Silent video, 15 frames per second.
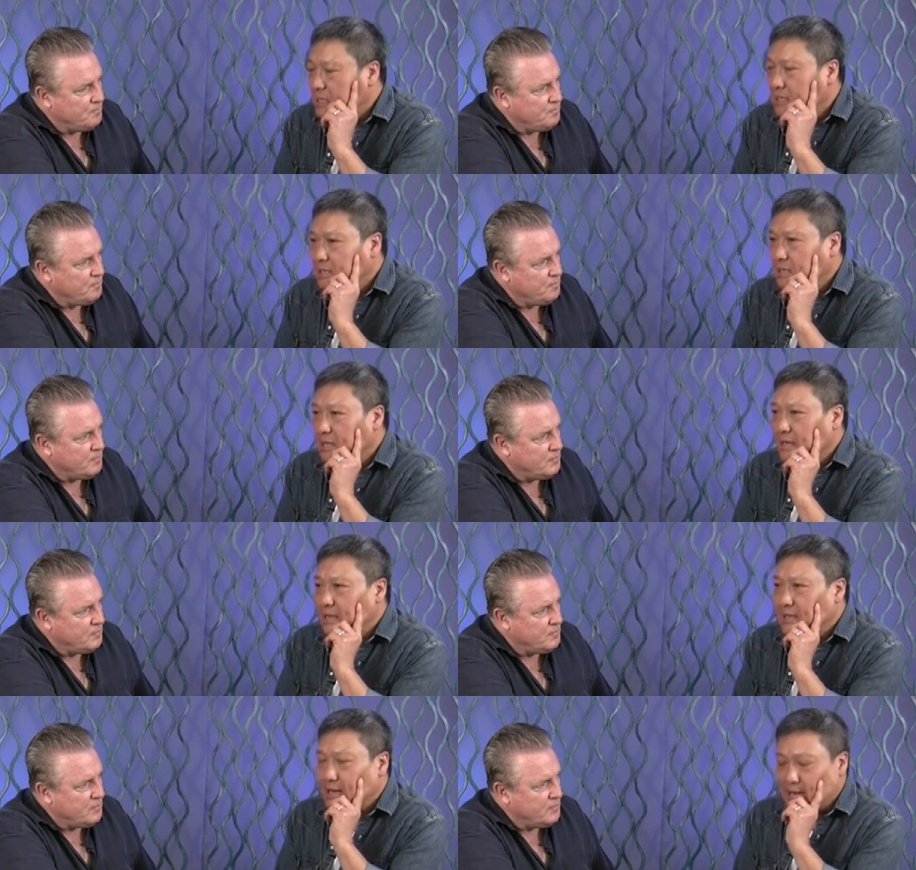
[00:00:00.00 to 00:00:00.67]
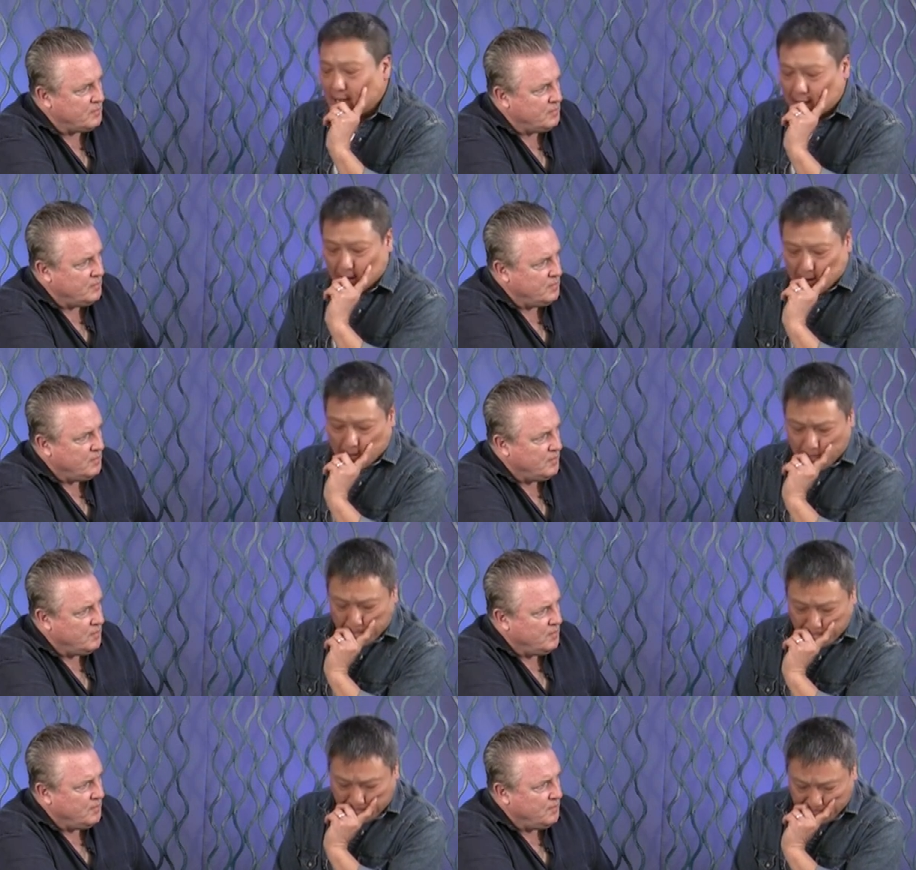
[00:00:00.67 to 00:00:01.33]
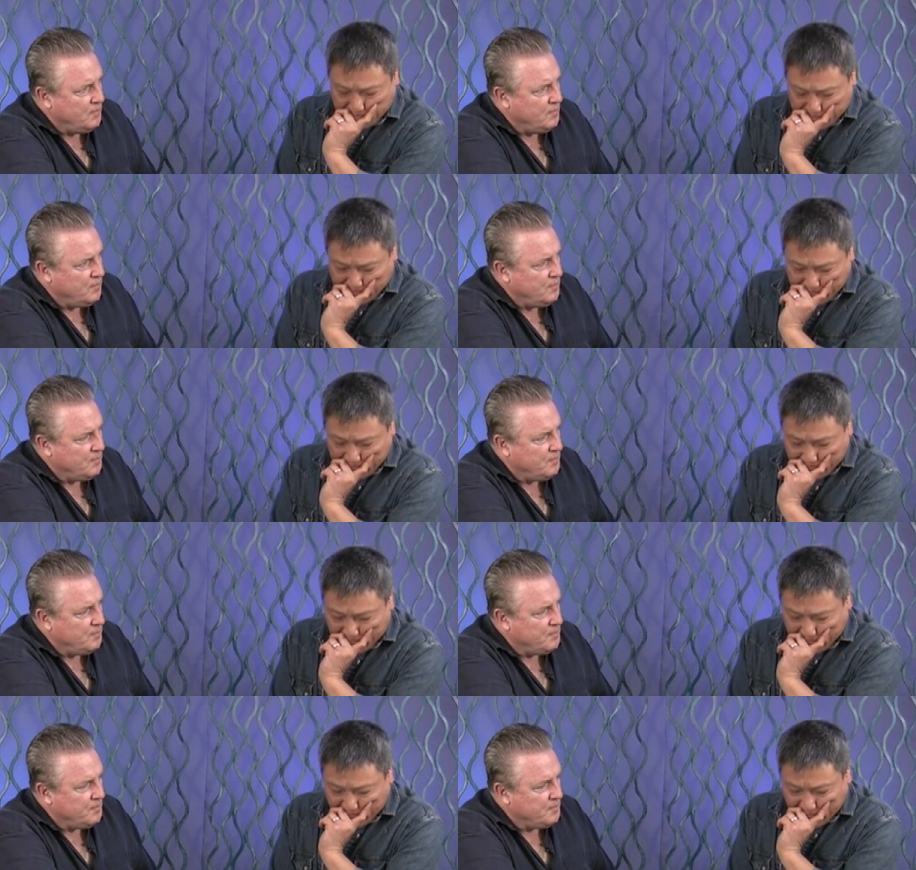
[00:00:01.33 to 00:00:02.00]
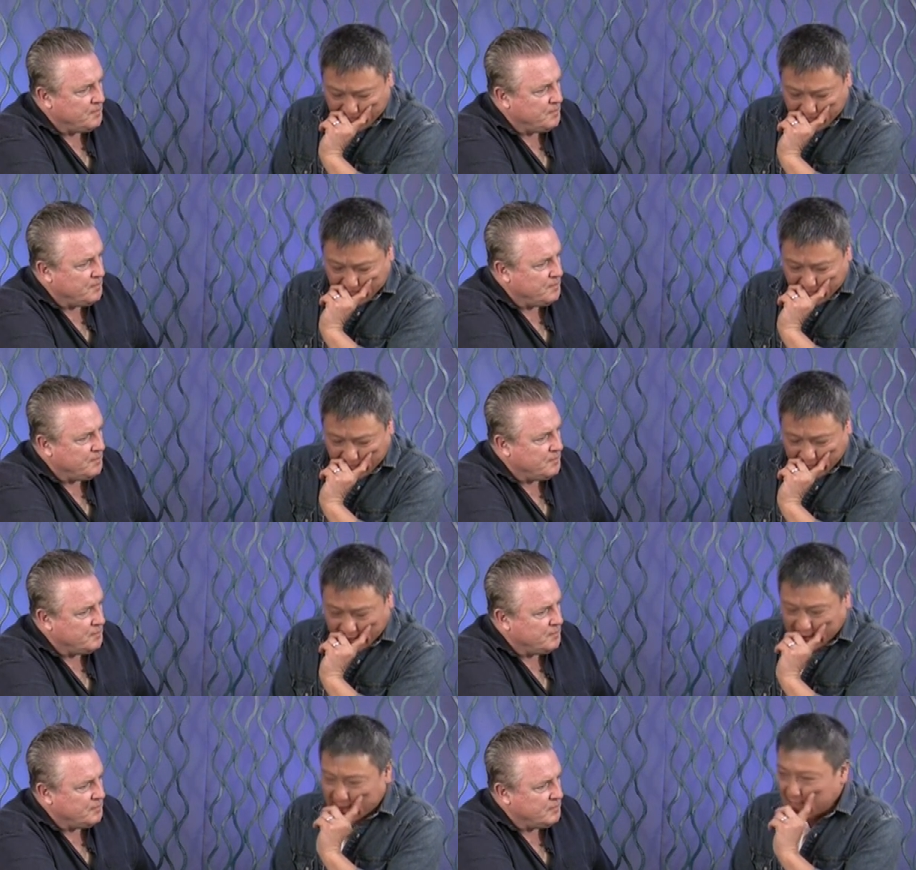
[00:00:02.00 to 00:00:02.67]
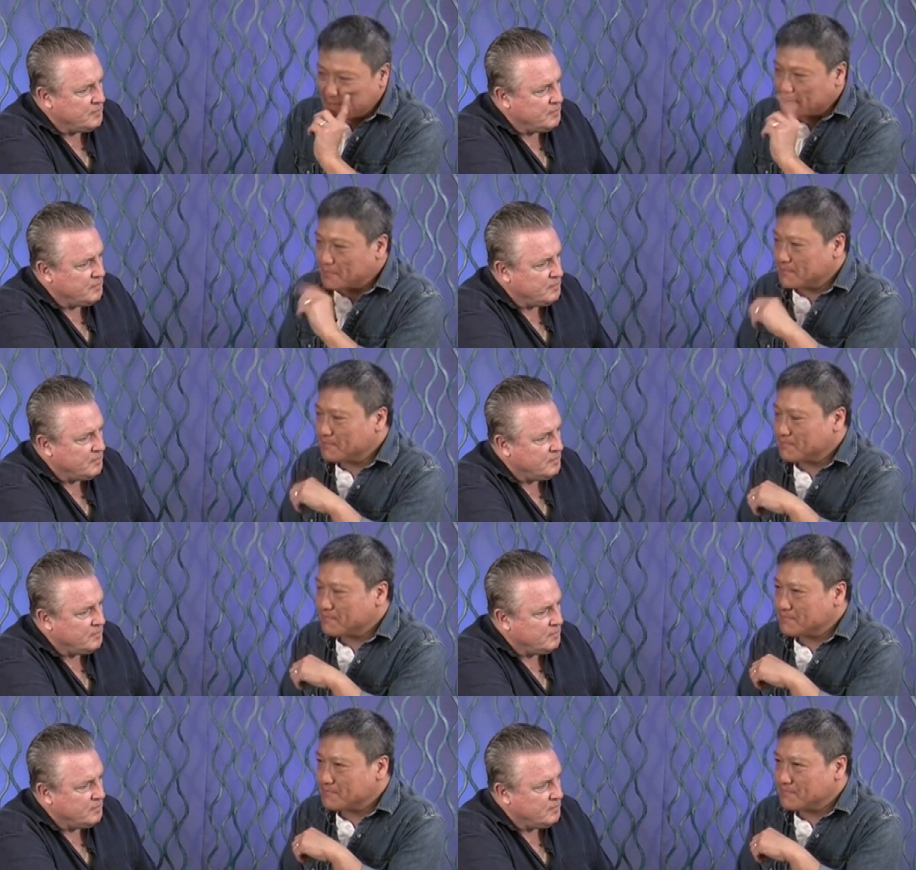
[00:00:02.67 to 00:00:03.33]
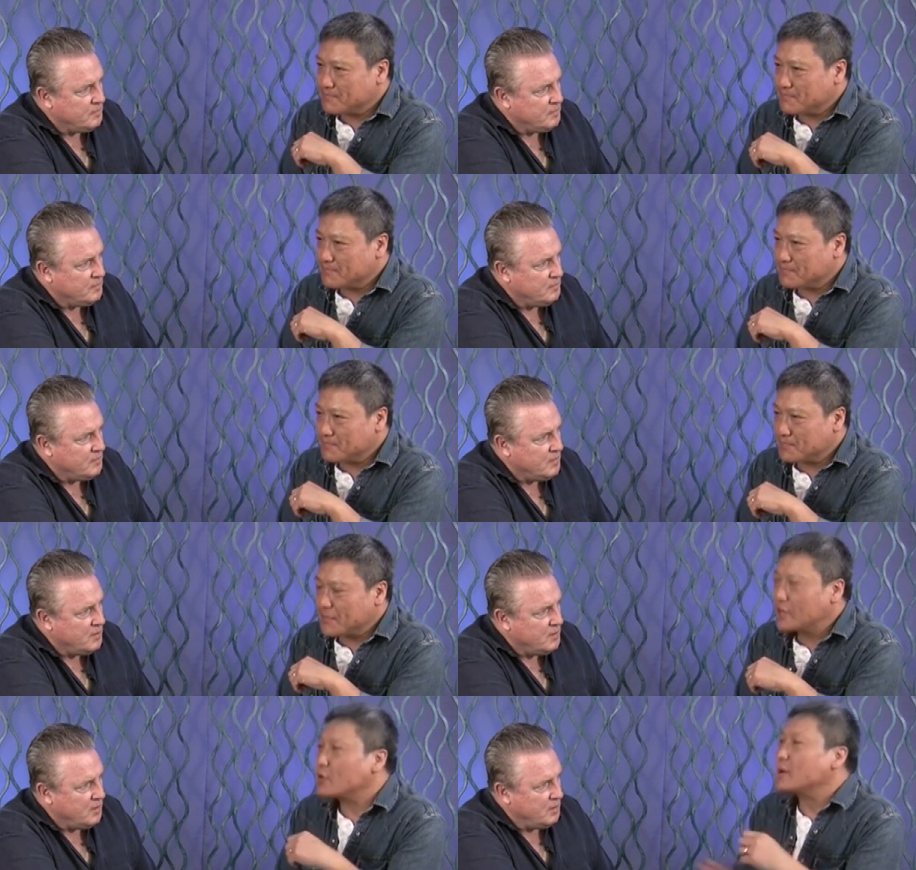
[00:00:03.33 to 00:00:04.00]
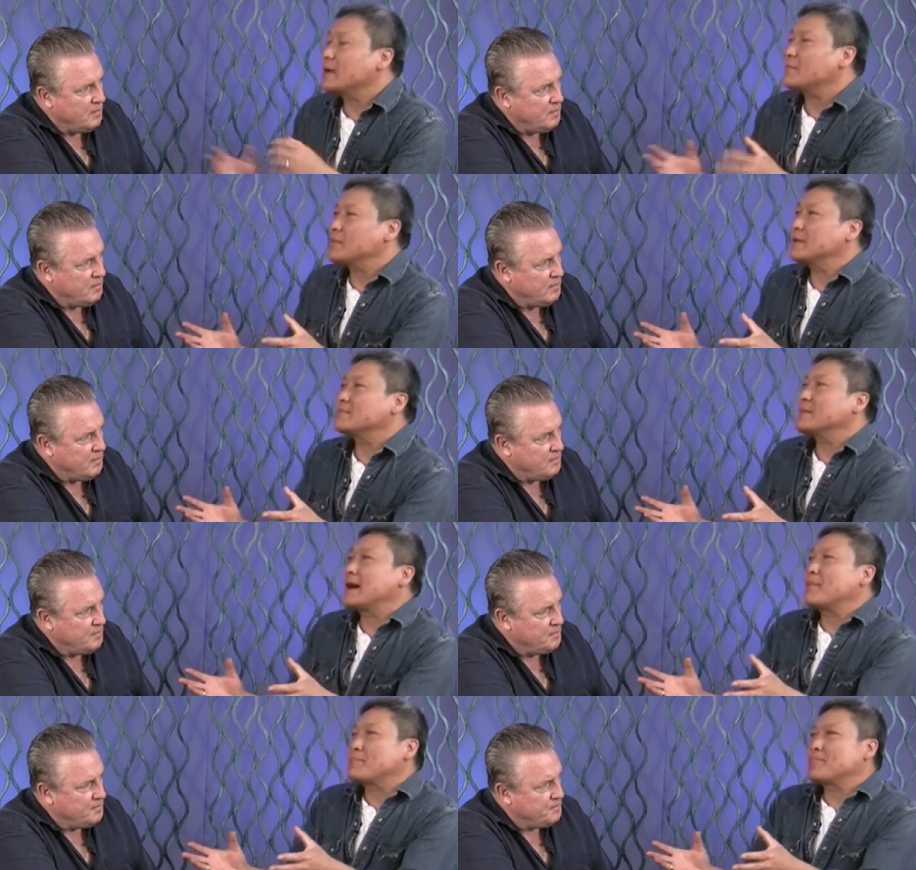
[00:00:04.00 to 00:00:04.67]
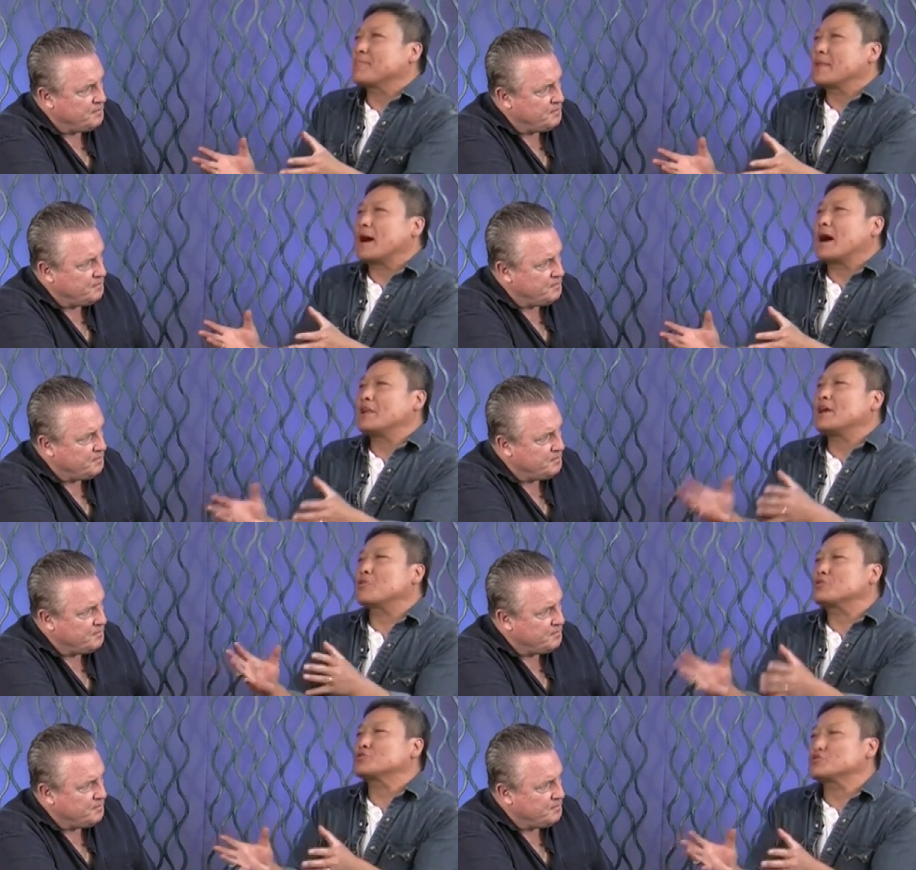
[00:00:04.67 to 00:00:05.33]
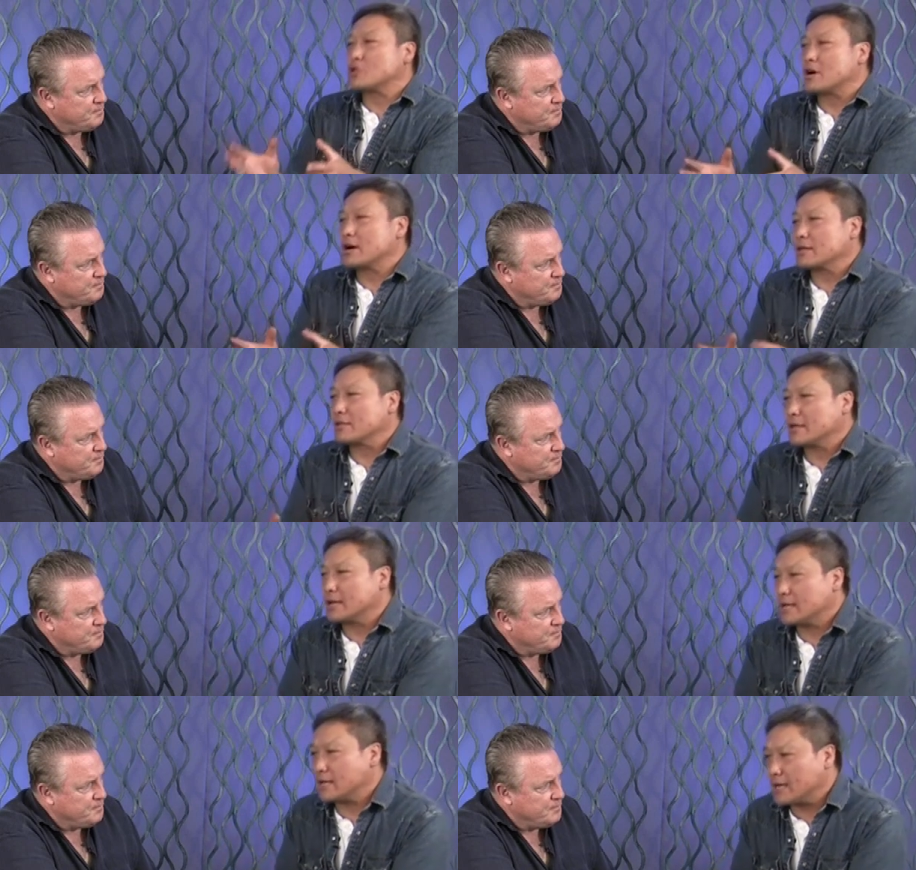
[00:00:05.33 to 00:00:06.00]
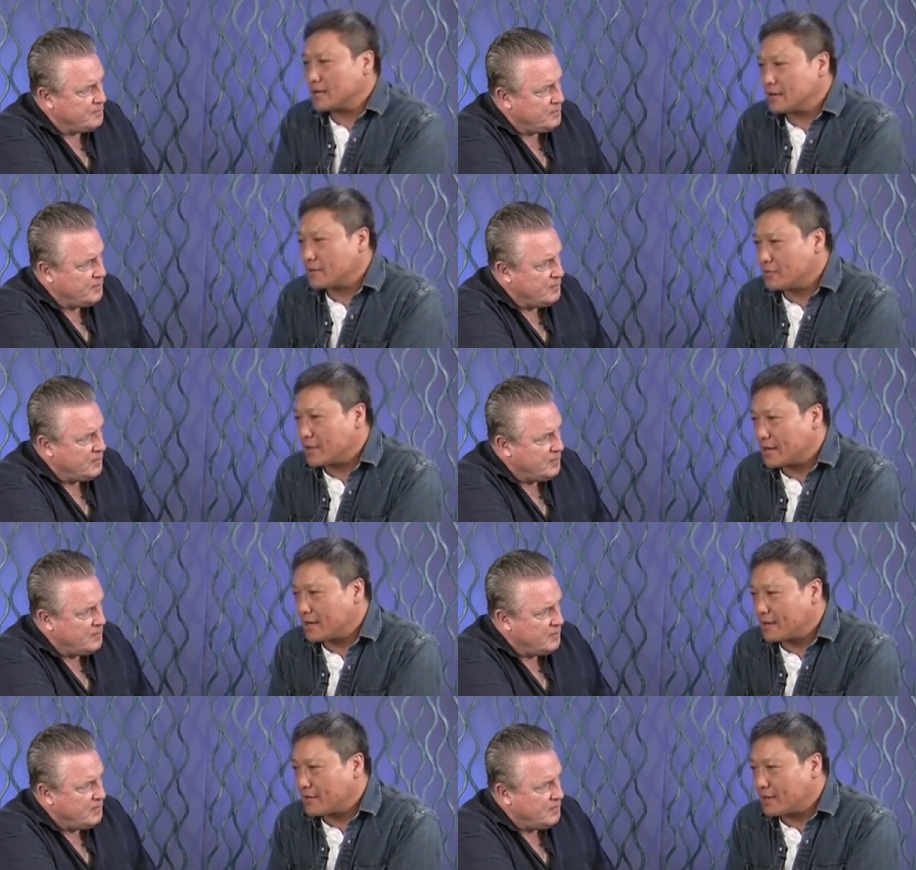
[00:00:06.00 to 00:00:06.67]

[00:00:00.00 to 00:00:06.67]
Speaker 1: and, and, like that. Um, uh, you know, another song that uh, that